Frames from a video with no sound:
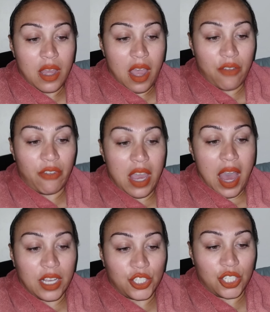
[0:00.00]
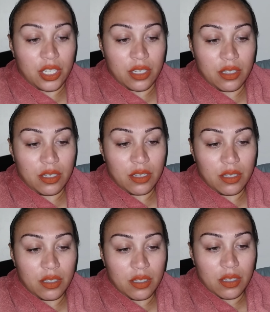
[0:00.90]
every action.
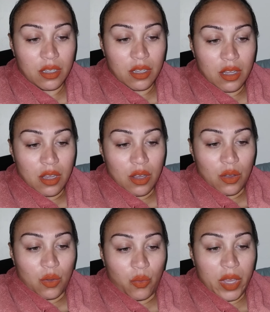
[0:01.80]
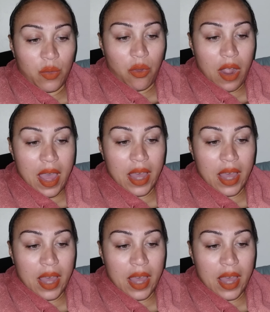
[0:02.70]
We were